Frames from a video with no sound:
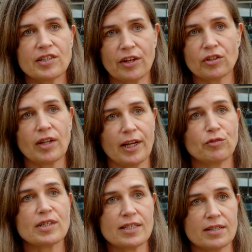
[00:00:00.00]
underlying
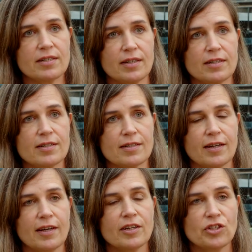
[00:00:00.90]
resistance
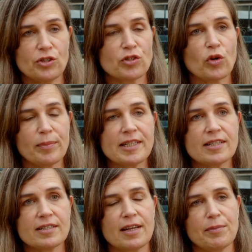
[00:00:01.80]
to soybean
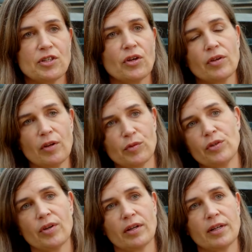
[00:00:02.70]
cyst nematode and root
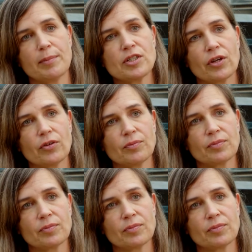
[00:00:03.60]
knot nematode.